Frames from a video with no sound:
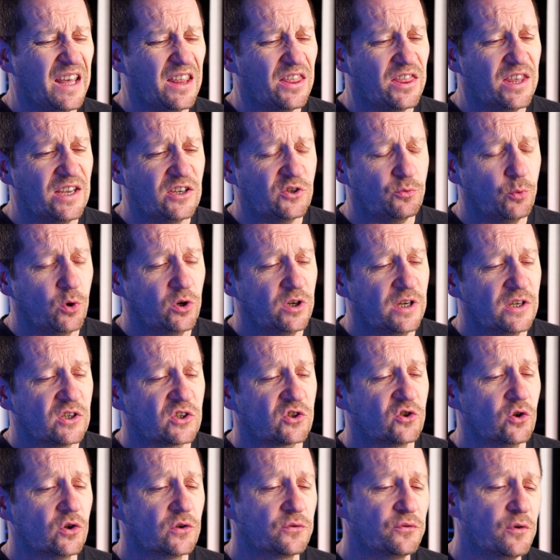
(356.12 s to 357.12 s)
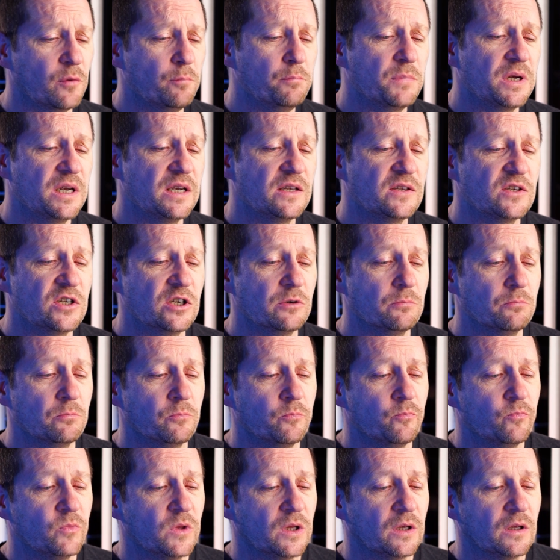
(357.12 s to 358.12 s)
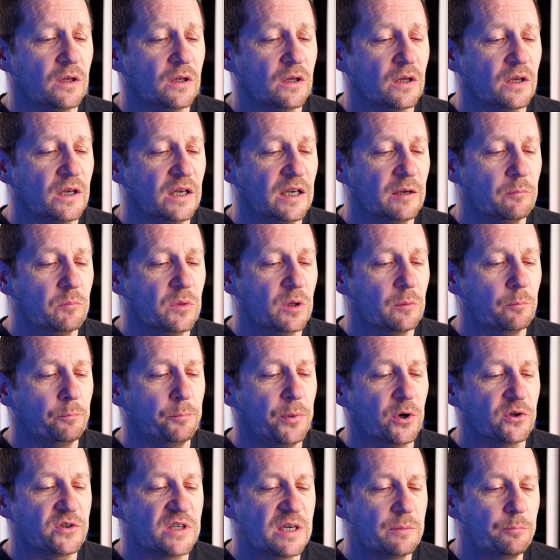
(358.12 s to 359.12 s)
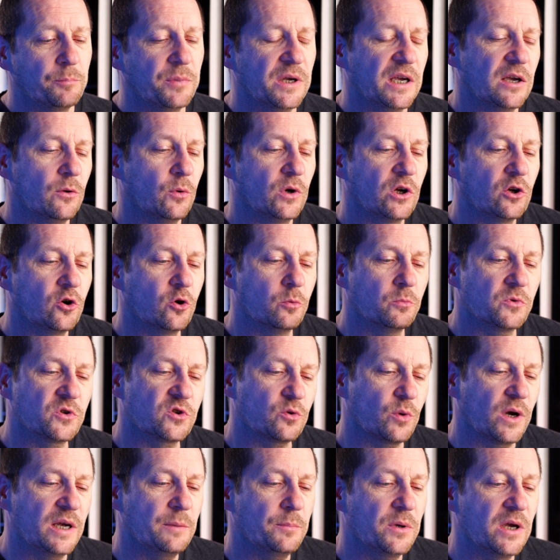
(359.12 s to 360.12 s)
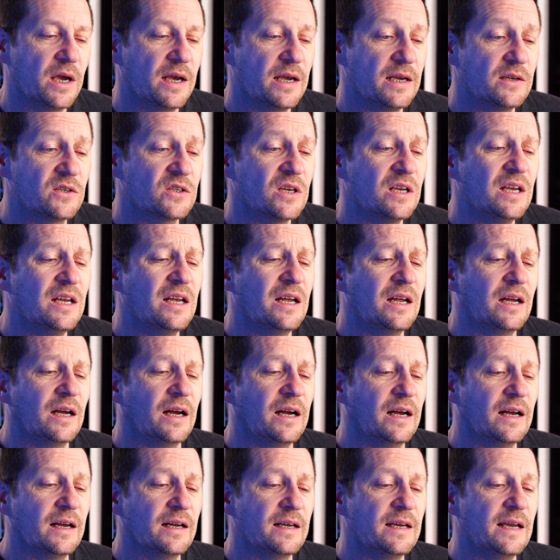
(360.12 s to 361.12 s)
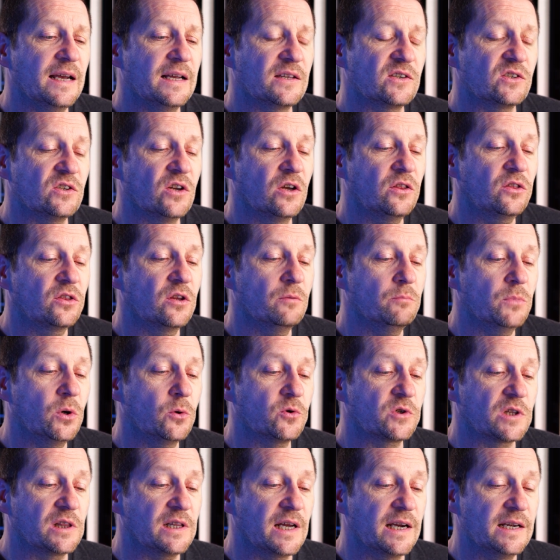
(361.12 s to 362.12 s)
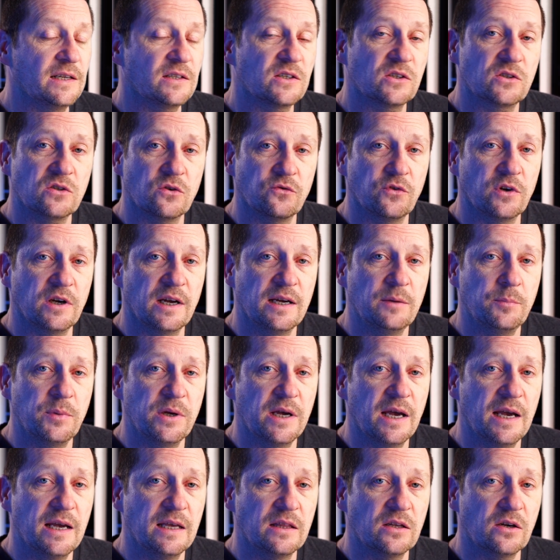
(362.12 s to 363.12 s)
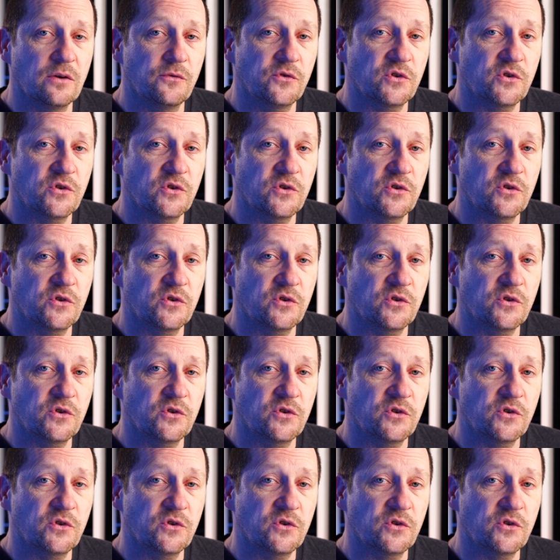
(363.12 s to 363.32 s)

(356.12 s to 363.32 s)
This one is sort of a medium body beer when it comes to IPAs. It's not the most lightest of an IPA that I've